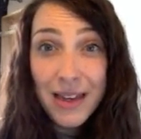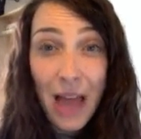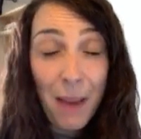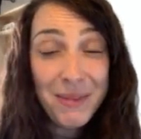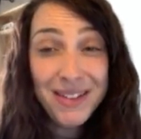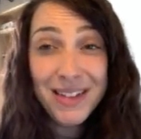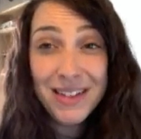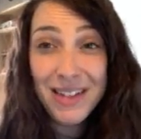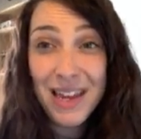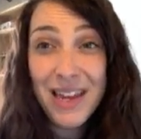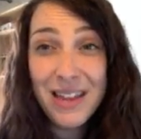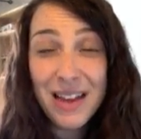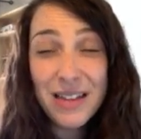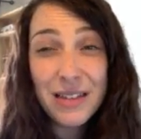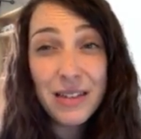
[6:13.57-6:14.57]
I mean, today
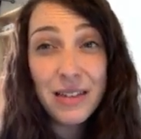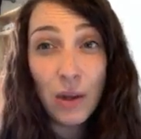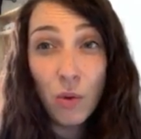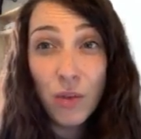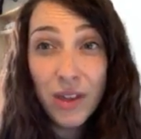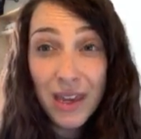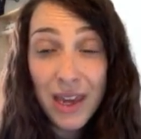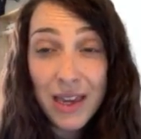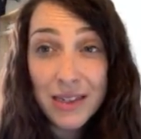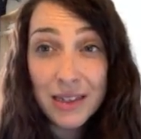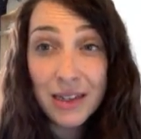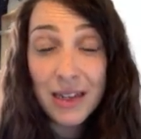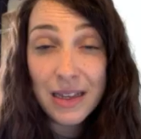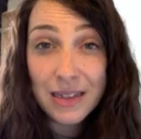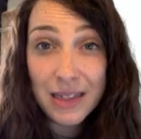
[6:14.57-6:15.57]
that's still the case to
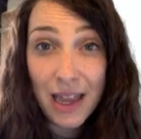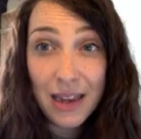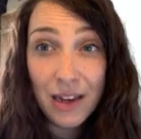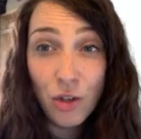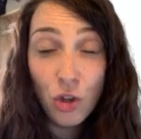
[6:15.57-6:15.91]
an extent.